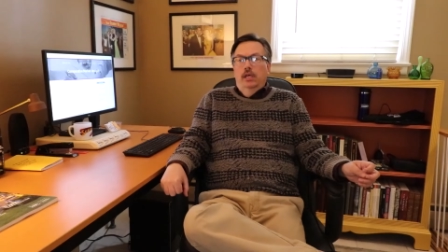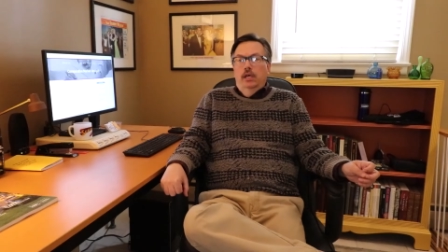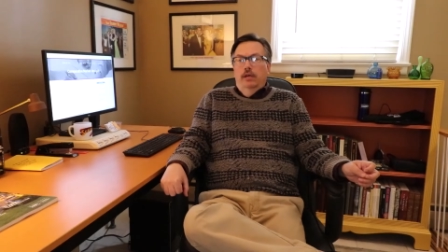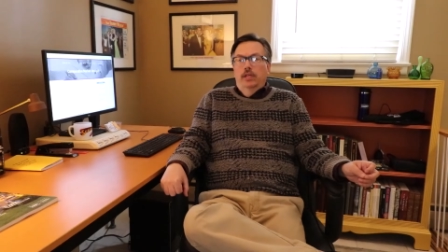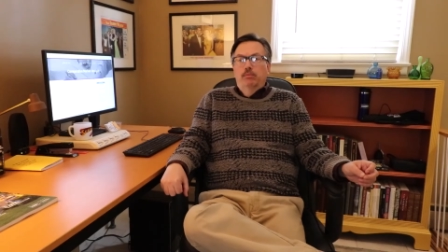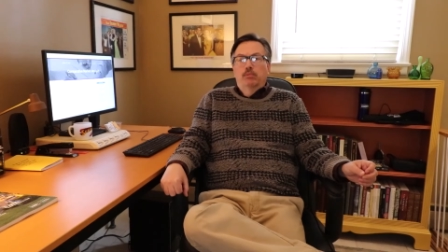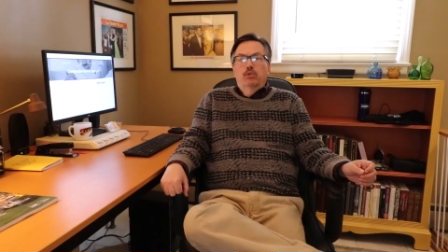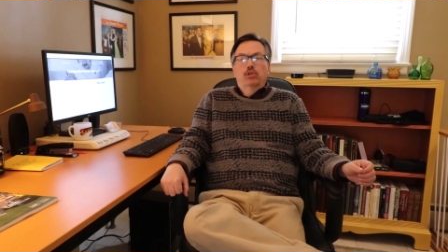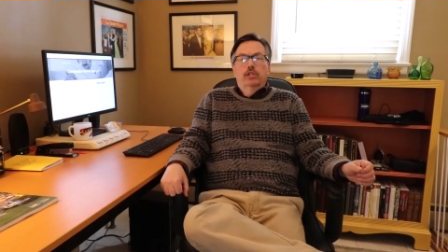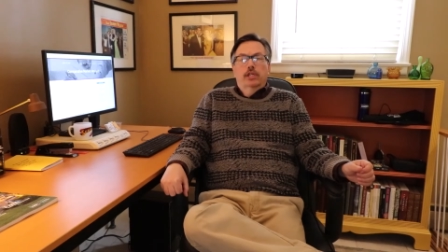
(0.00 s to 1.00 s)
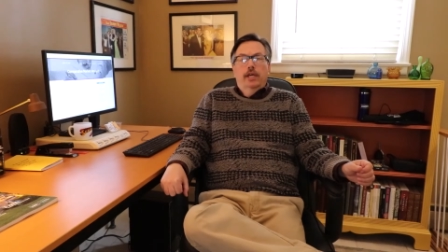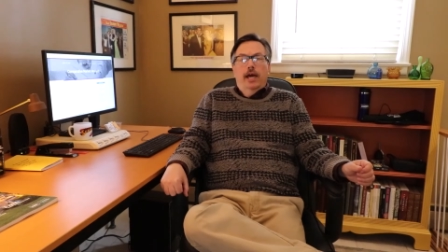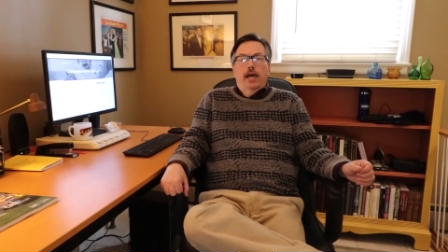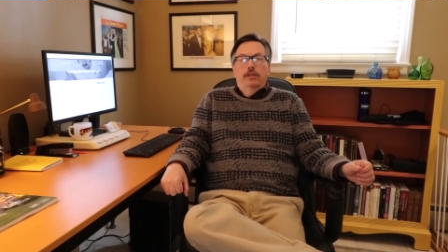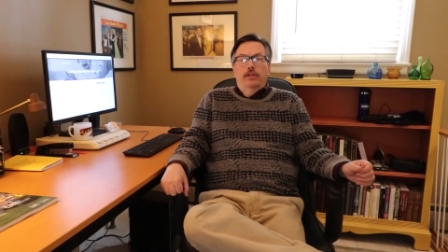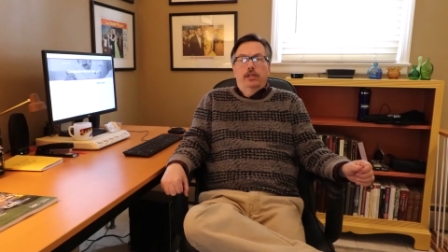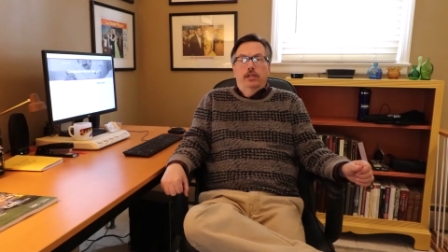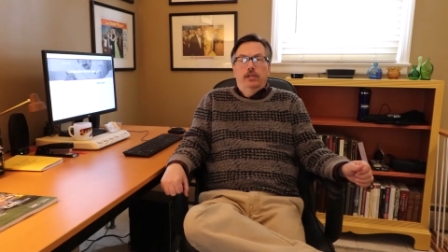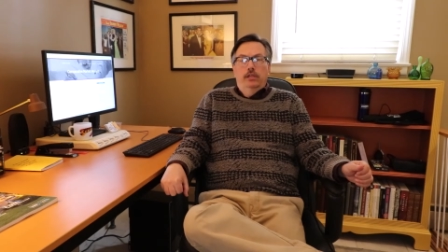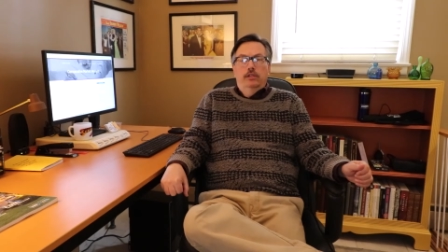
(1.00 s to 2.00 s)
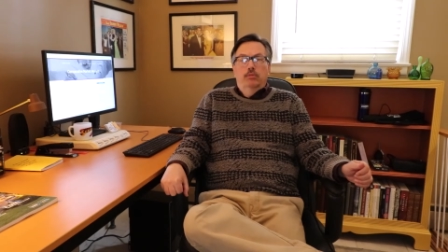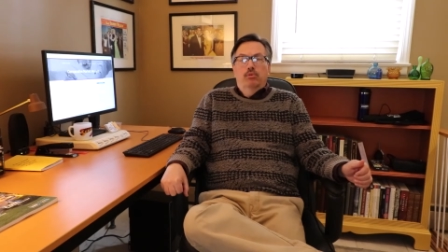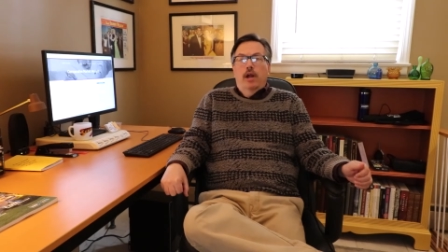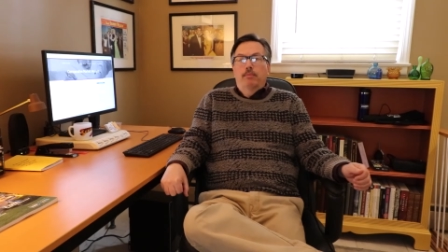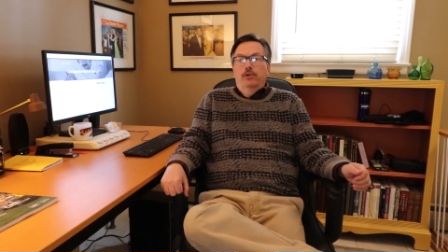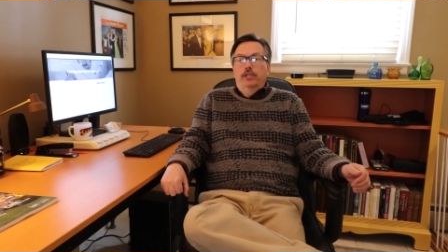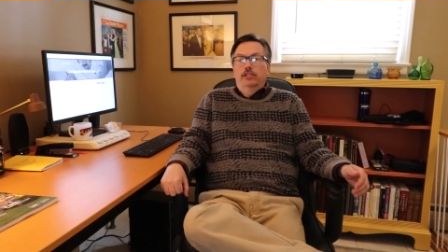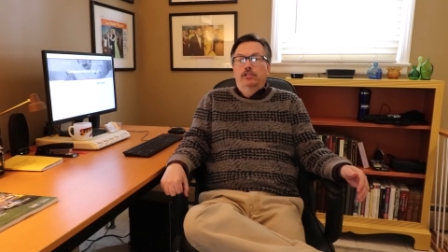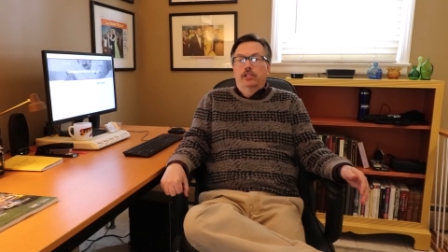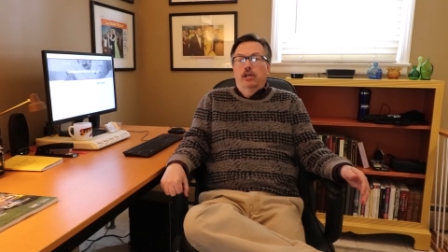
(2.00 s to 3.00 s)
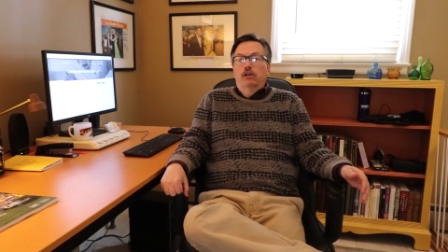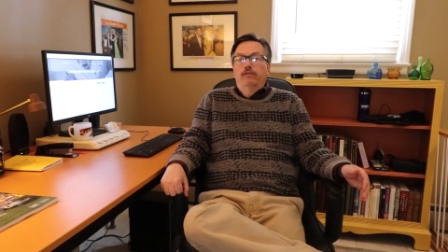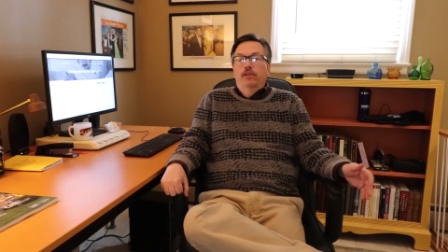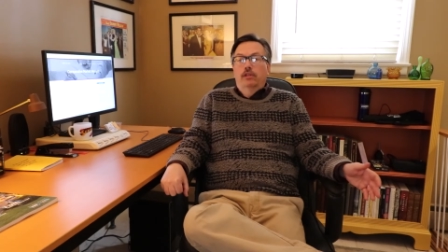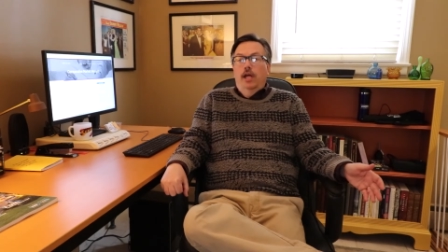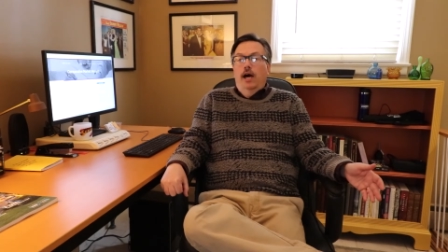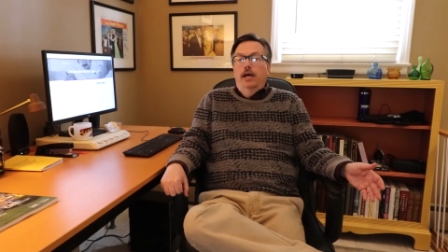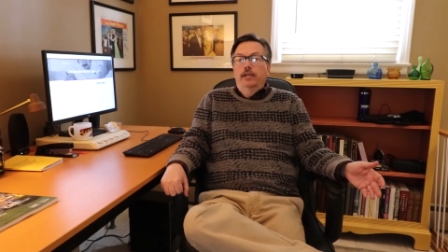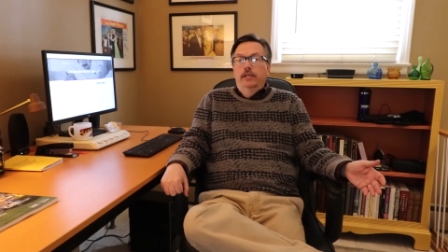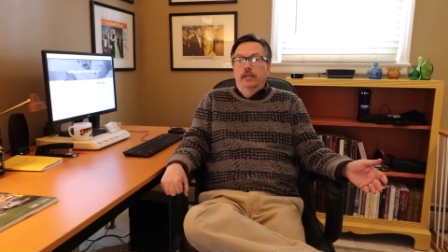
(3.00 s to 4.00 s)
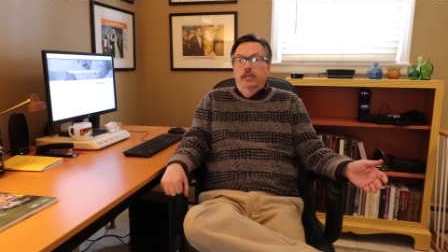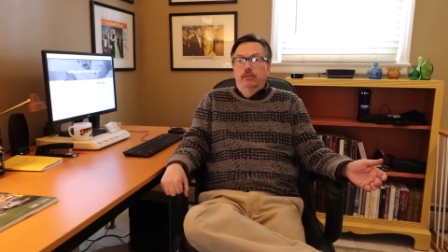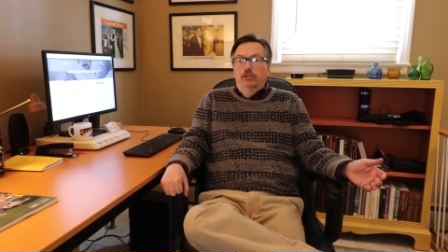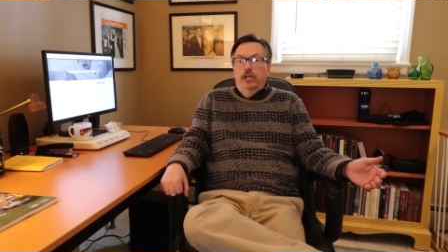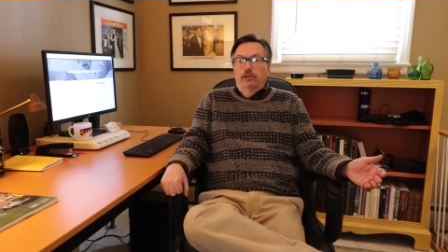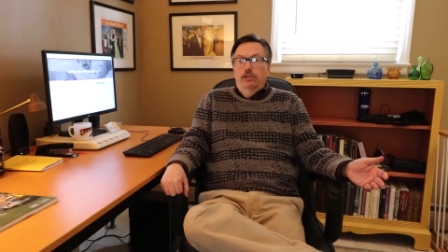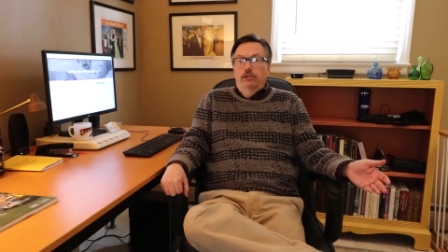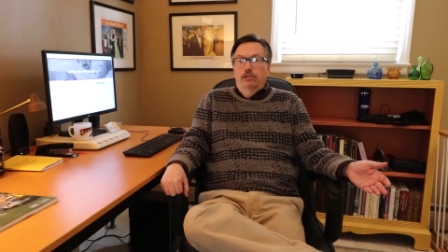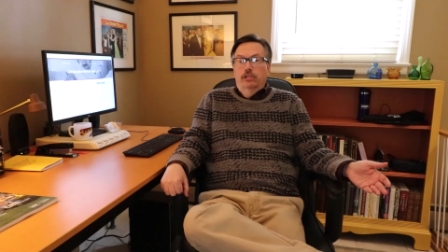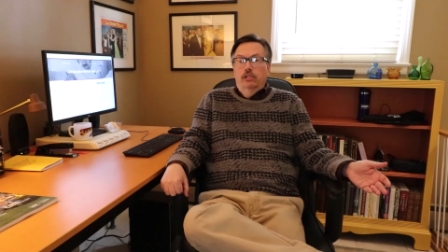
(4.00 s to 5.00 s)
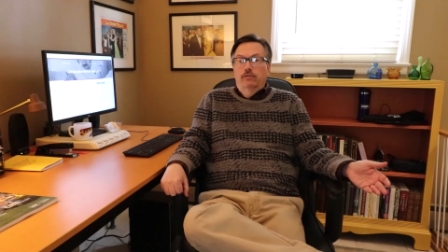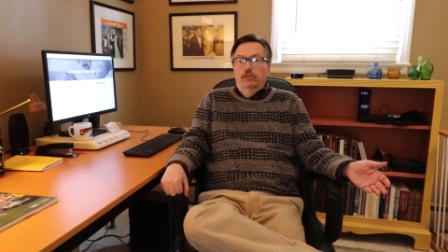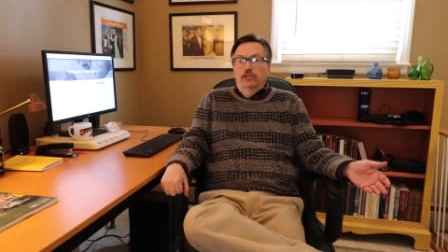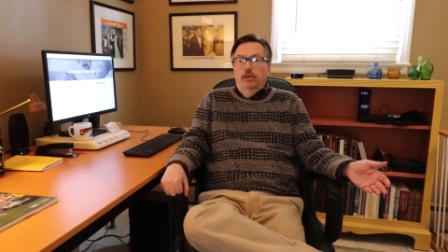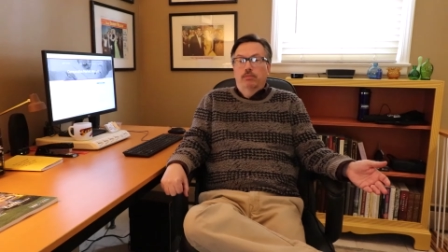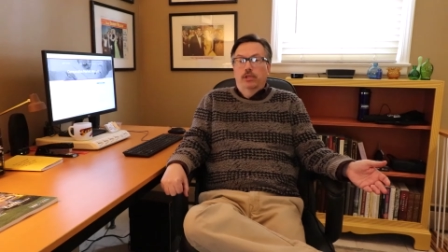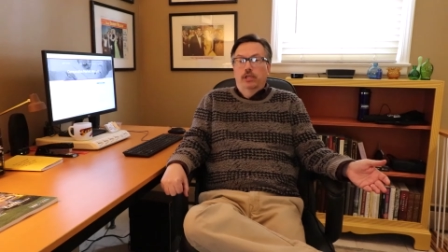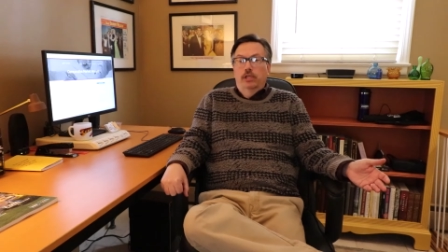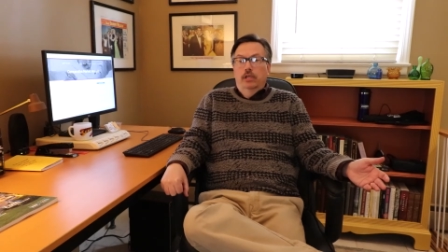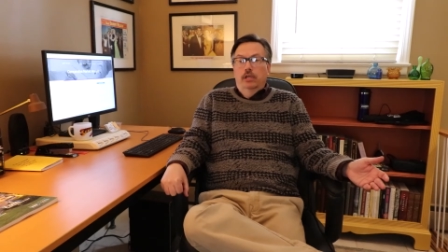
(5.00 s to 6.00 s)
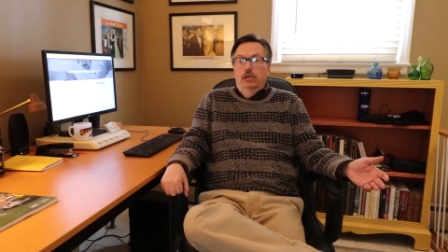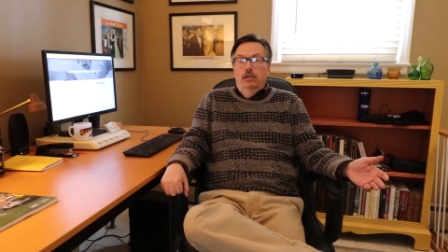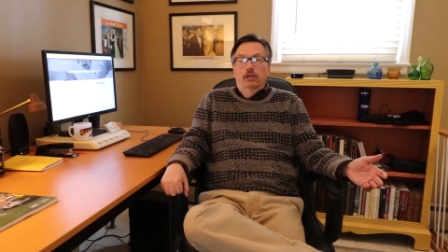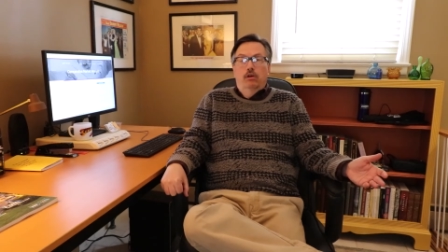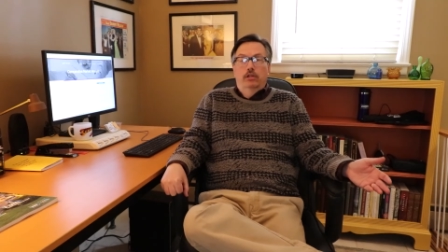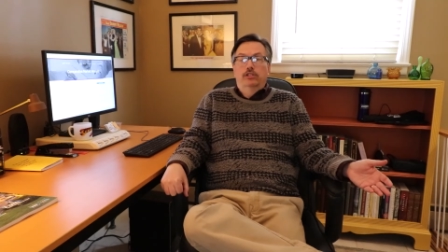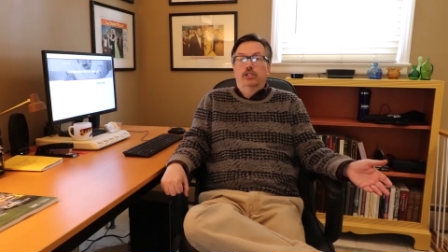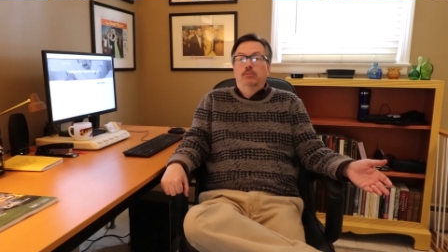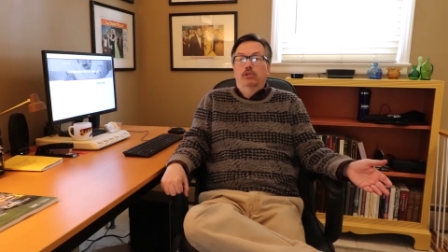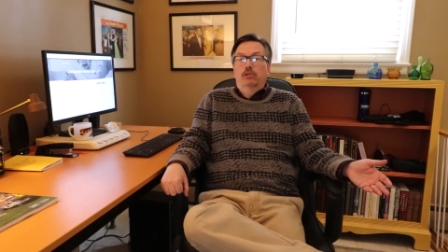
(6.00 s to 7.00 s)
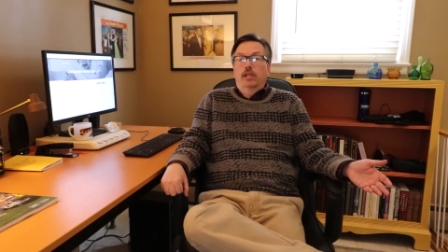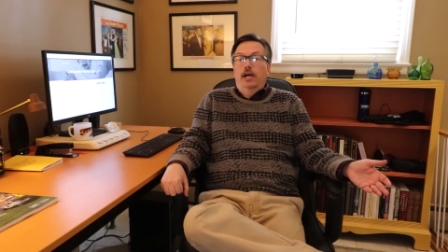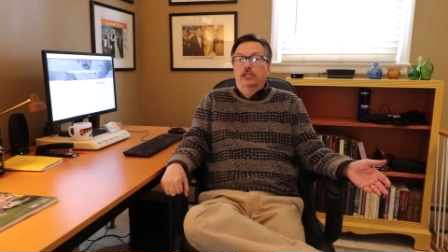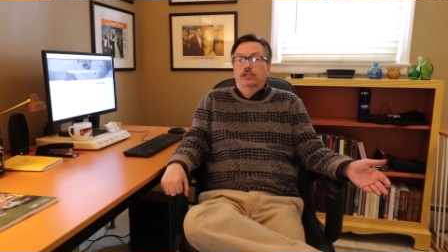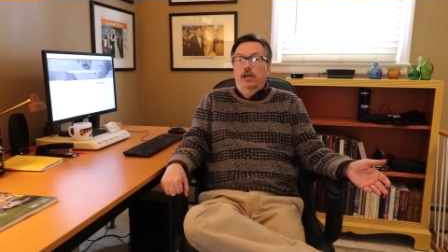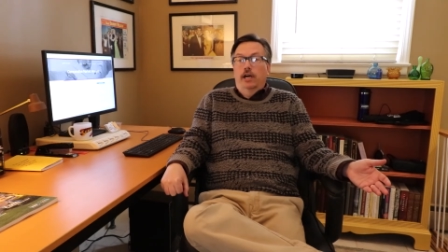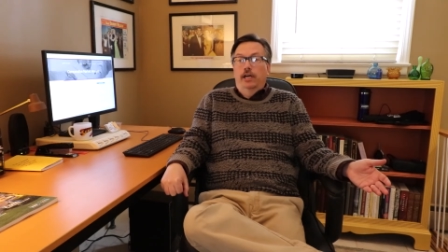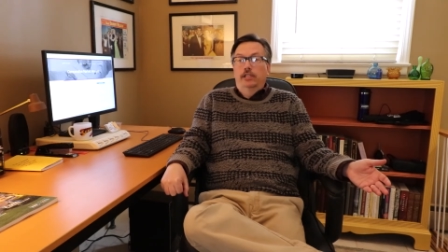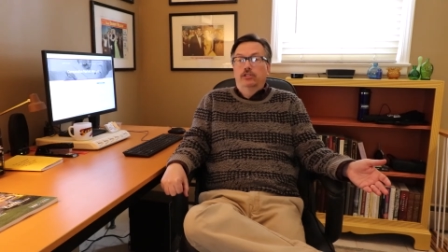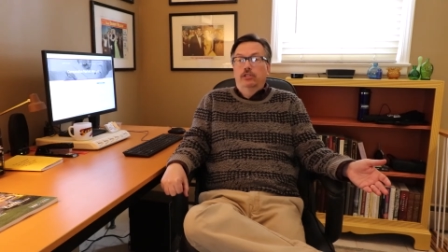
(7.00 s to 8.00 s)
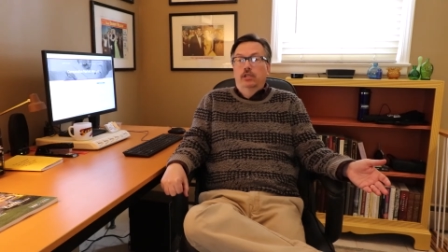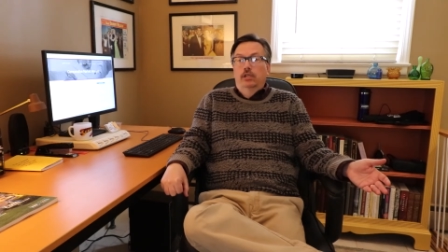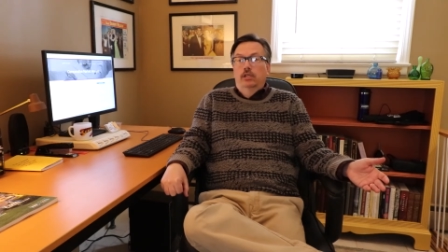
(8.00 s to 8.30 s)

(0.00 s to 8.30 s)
And then when we're looking at the property itself, the lot, generally you're looking for something on a similar lot size,